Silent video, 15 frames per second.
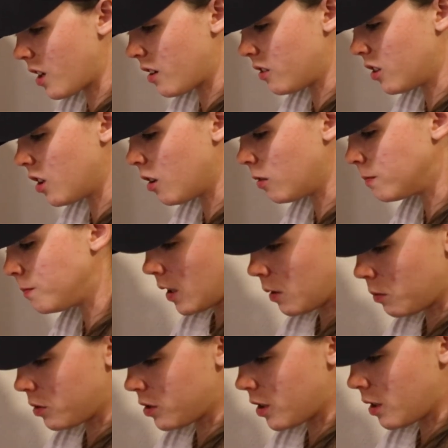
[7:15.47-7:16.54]
I don't know. It
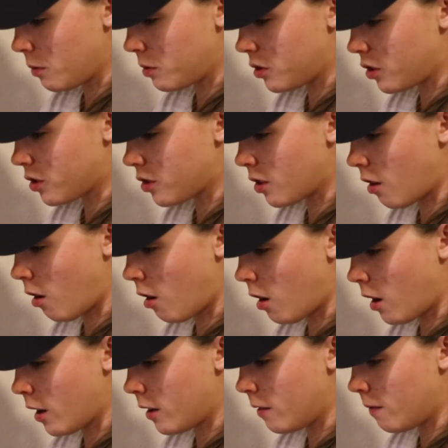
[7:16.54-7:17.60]
was just an
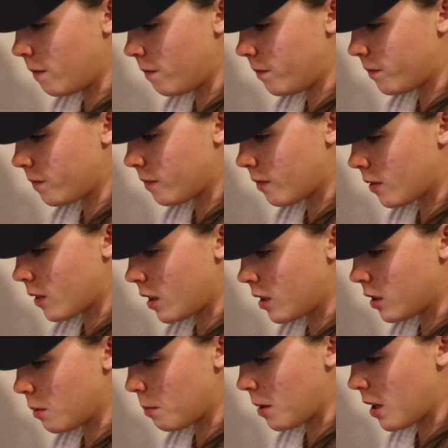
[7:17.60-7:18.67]
odd
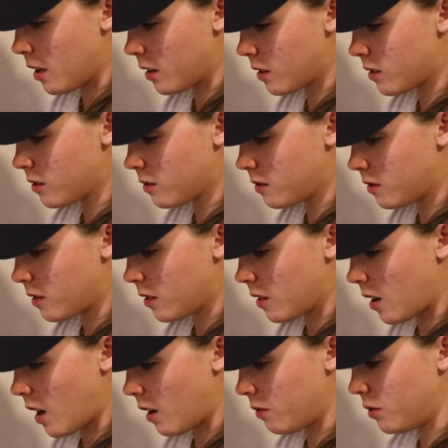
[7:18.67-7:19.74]
thing to pick,
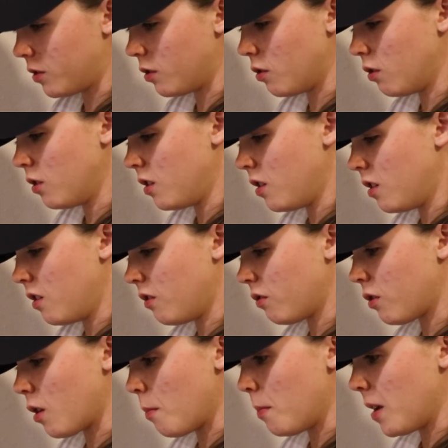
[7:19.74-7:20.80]
I feel,
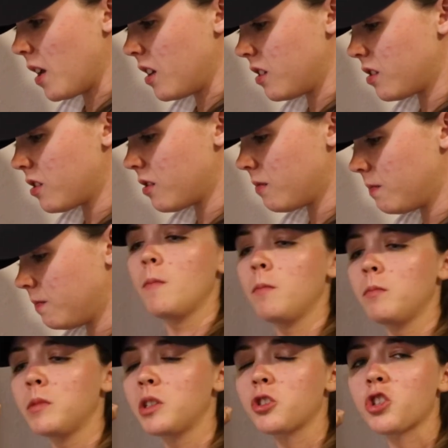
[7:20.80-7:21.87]
for a base.
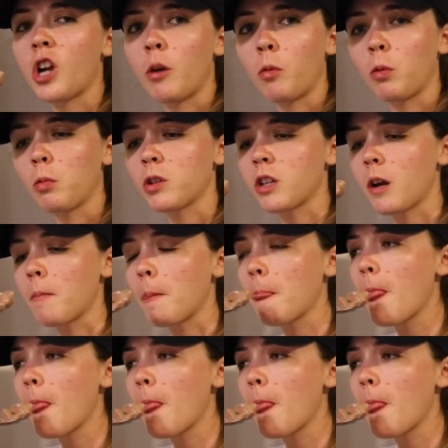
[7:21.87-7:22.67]
I'm gonna try one more time.